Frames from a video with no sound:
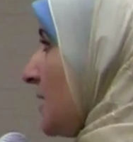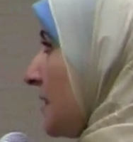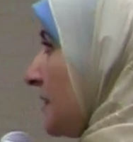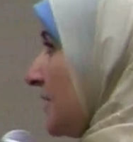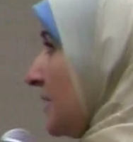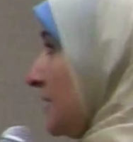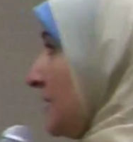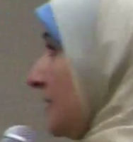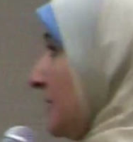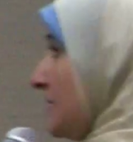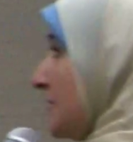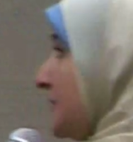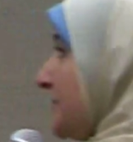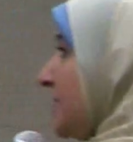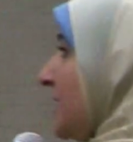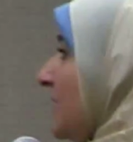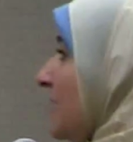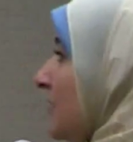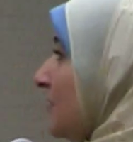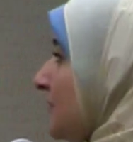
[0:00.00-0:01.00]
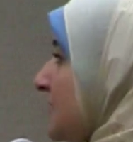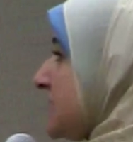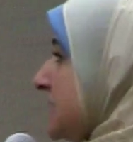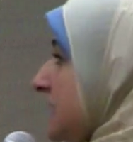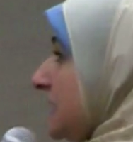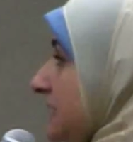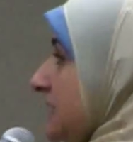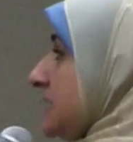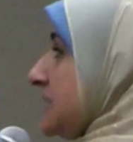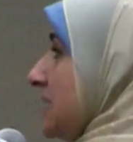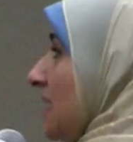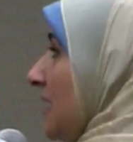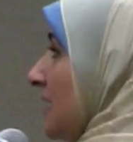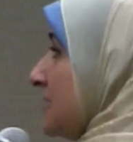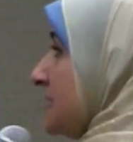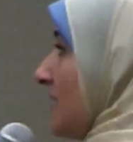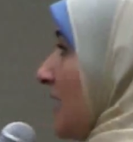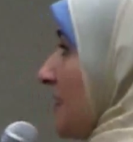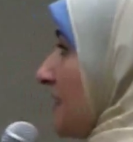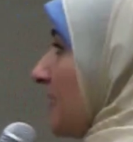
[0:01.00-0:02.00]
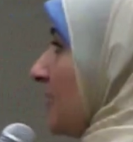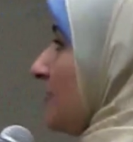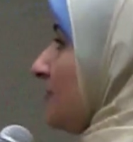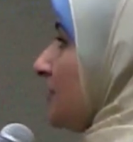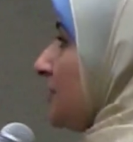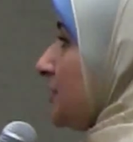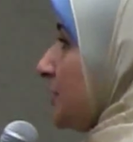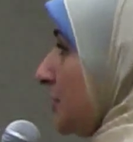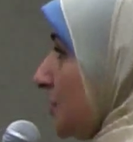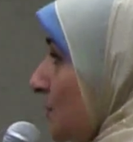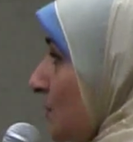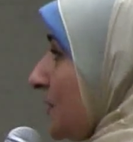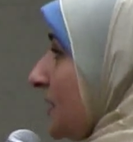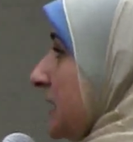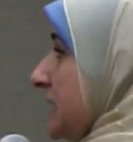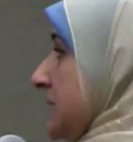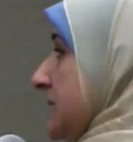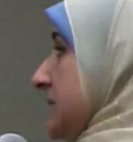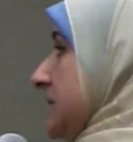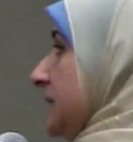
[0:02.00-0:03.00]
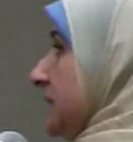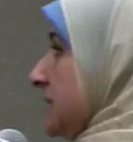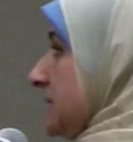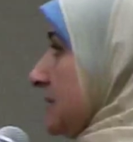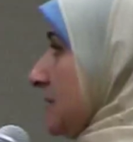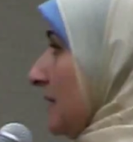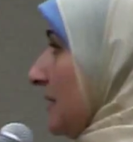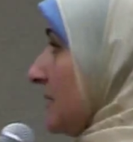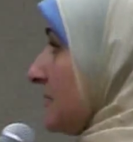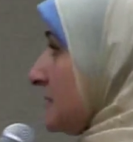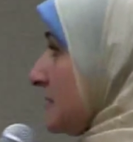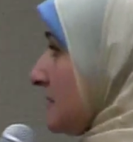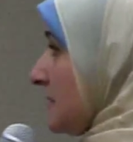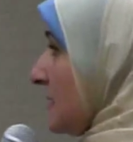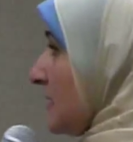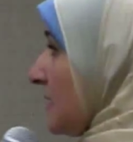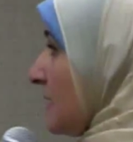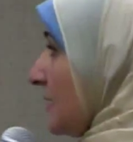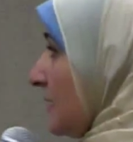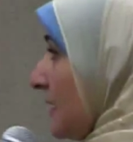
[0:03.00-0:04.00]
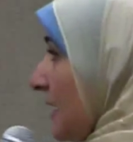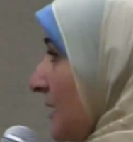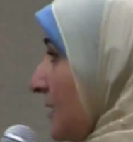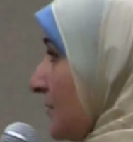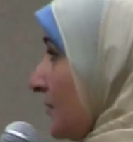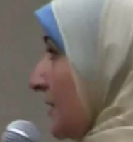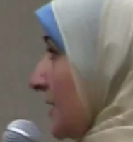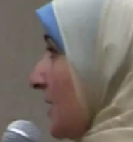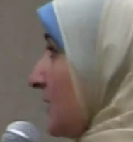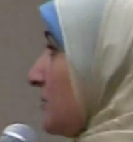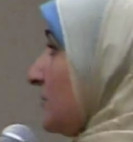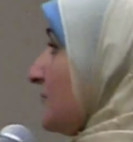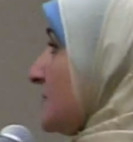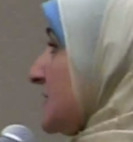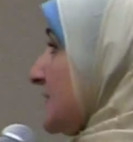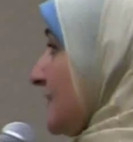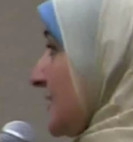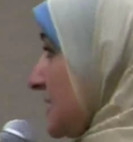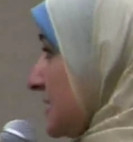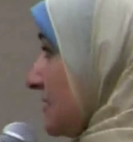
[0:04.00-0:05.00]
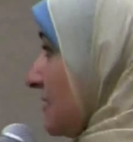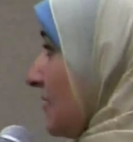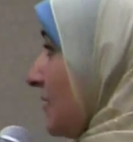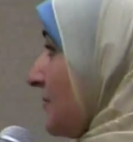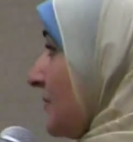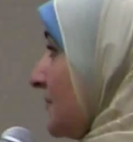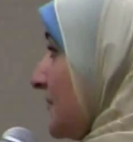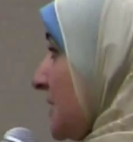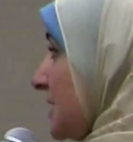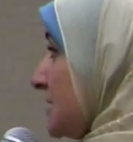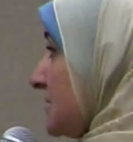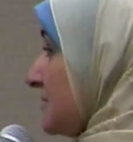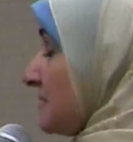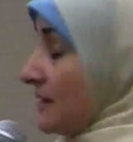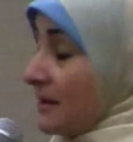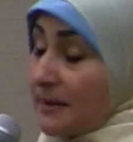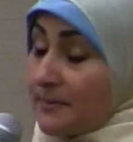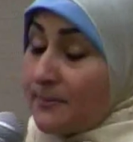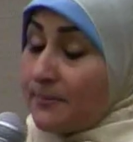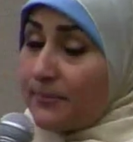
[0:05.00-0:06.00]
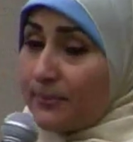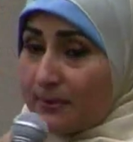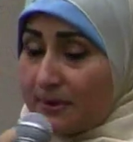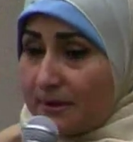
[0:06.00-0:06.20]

Then the umbrella of insecticides had covered newer insecticides like organophosphates, carbamates, and